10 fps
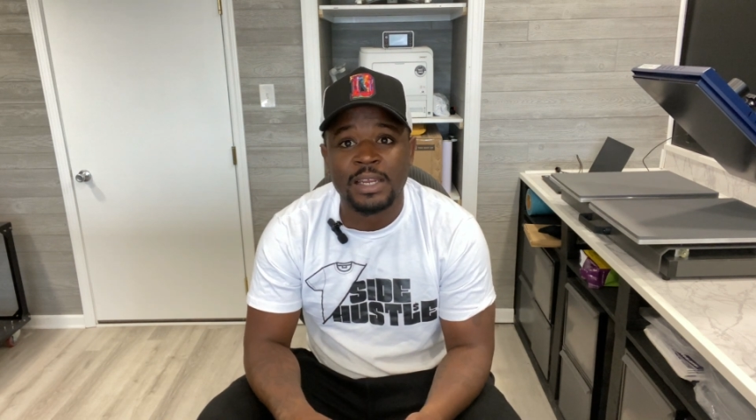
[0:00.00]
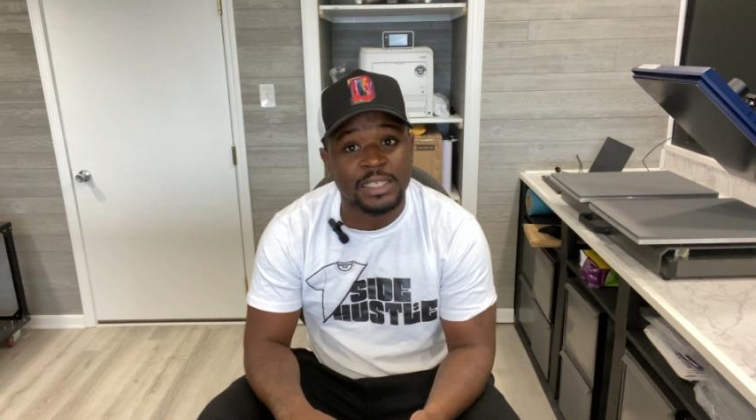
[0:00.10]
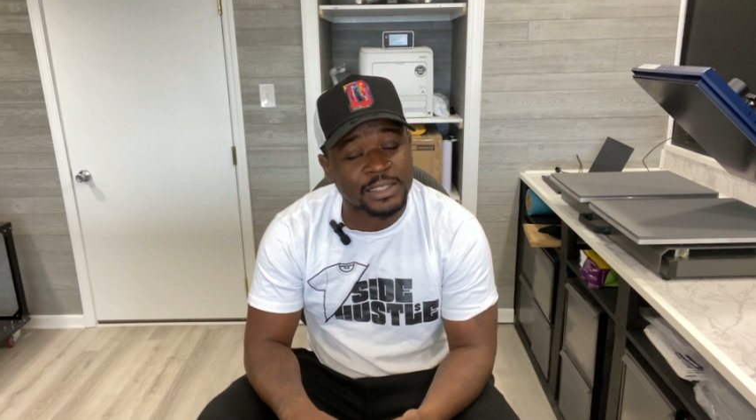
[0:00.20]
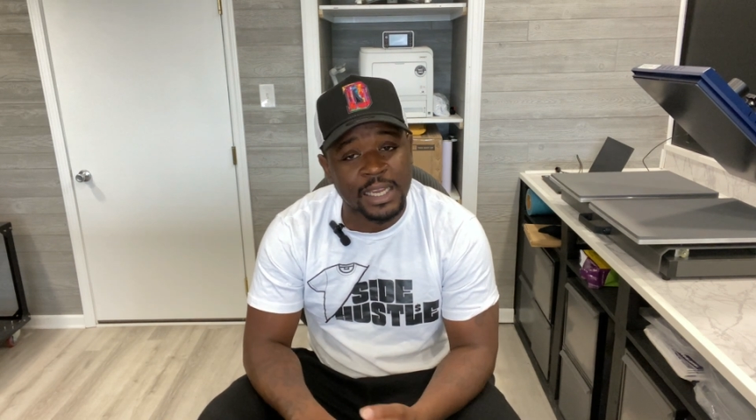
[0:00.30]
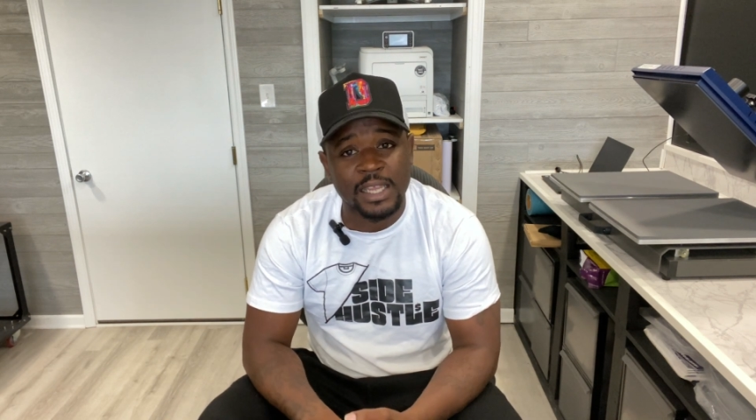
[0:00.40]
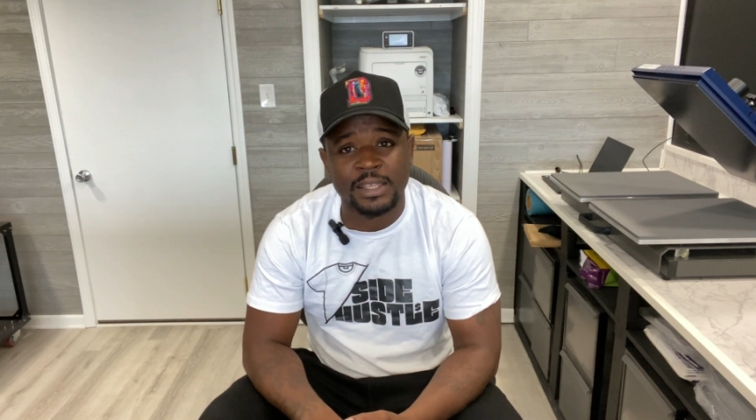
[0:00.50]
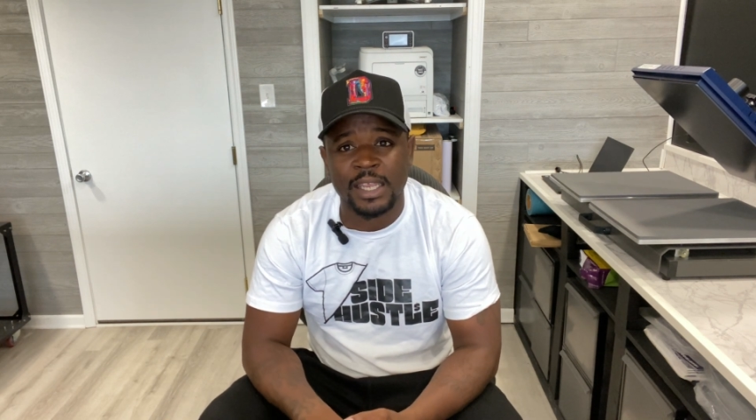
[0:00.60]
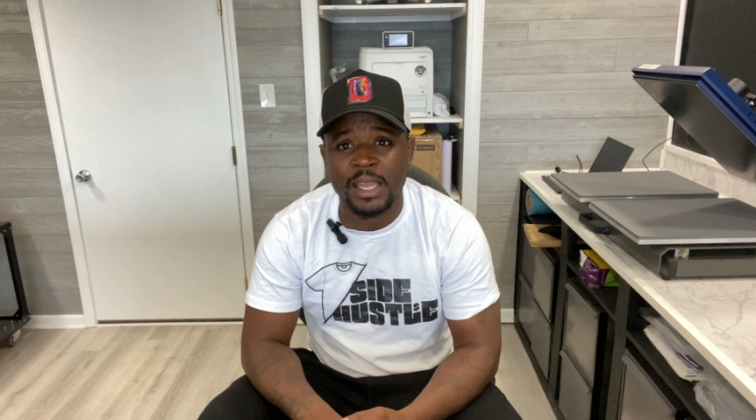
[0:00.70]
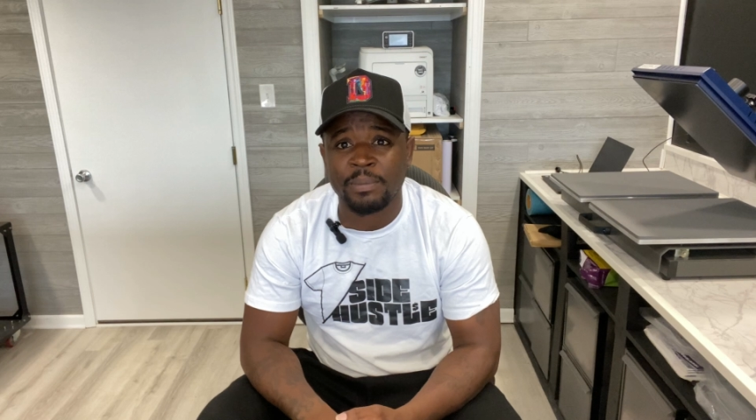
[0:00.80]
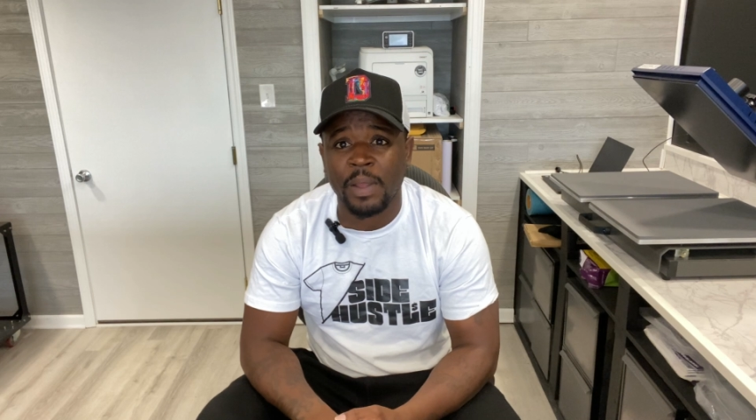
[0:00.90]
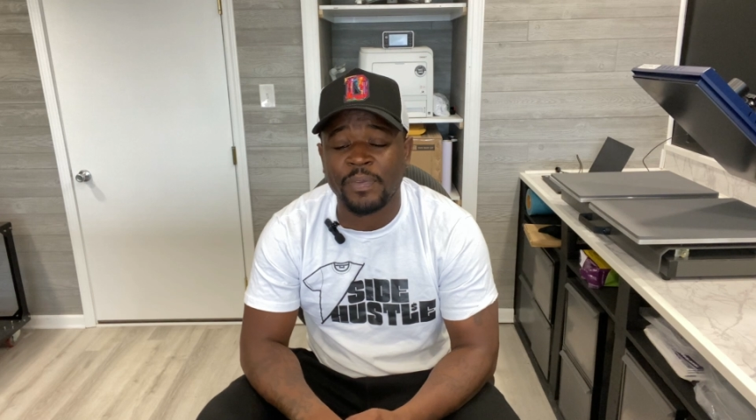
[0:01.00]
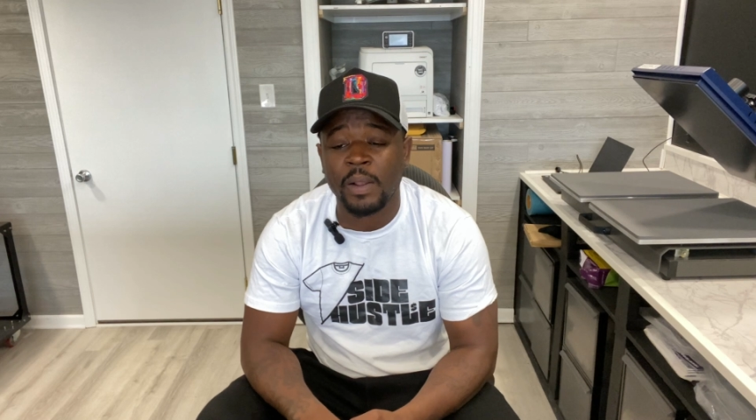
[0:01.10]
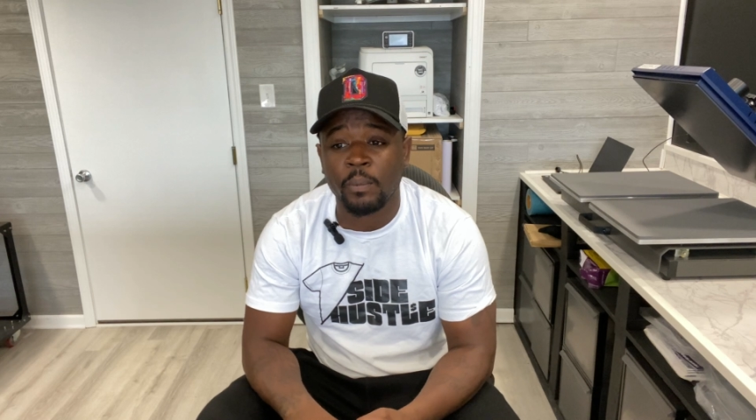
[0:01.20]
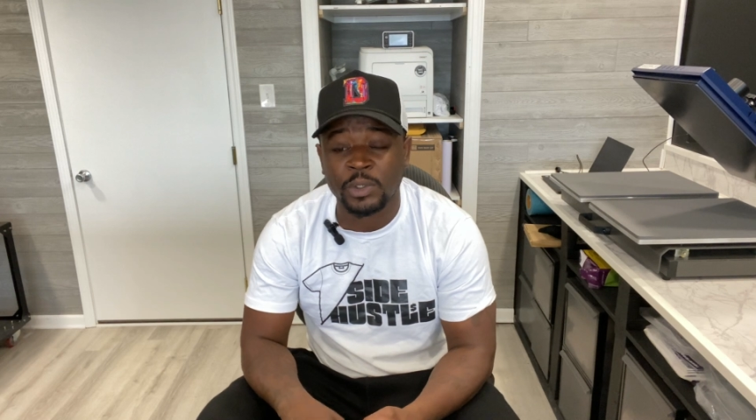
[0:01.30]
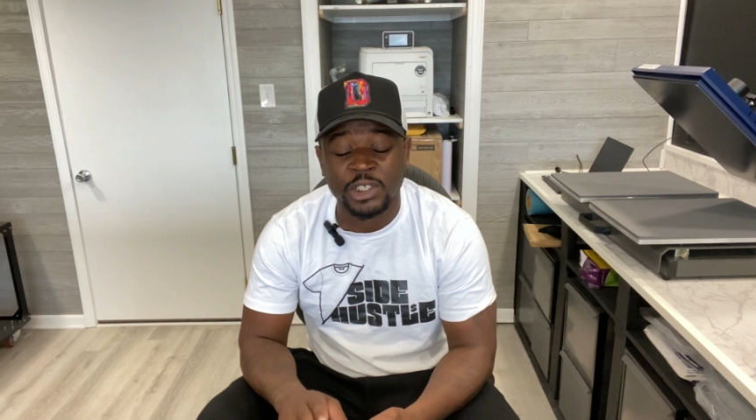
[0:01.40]
the second thing and i
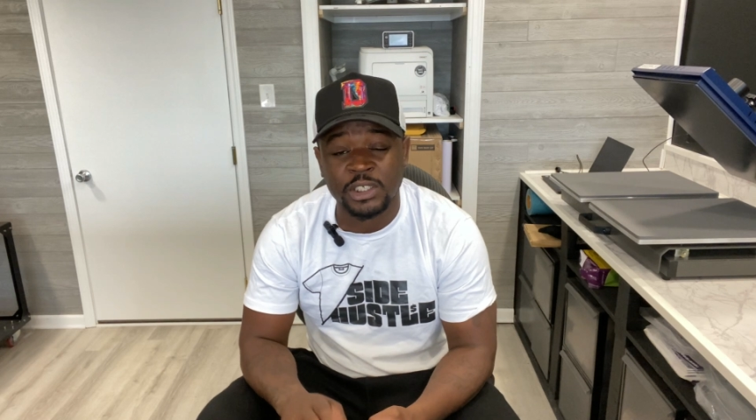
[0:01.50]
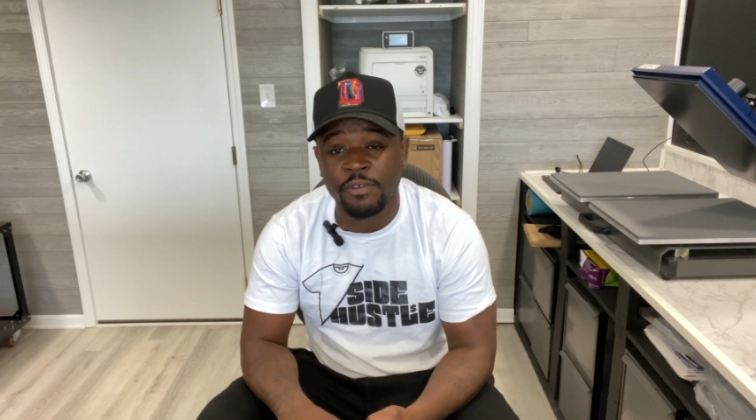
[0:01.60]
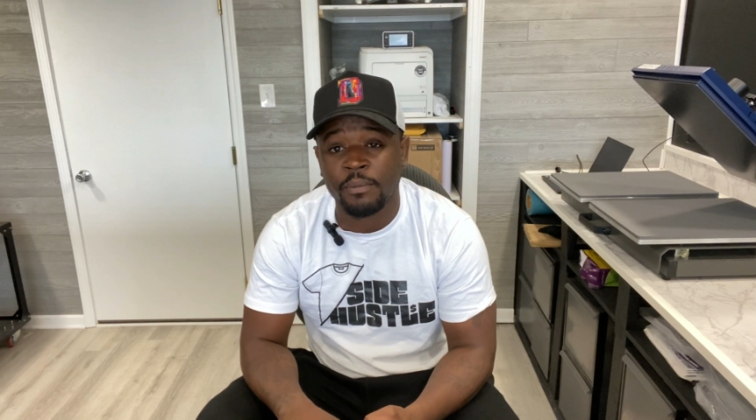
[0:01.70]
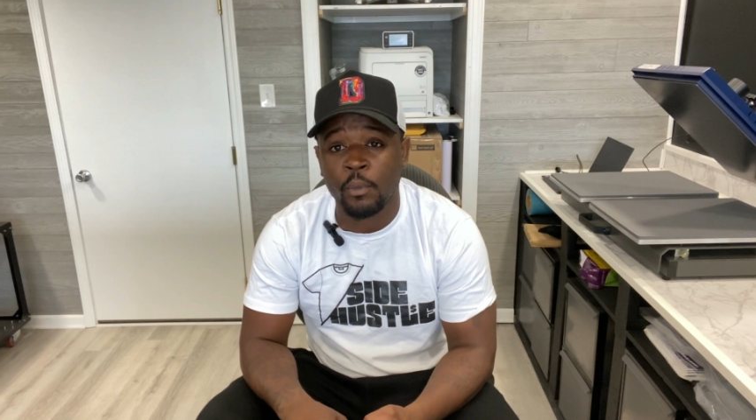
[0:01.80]
think which is even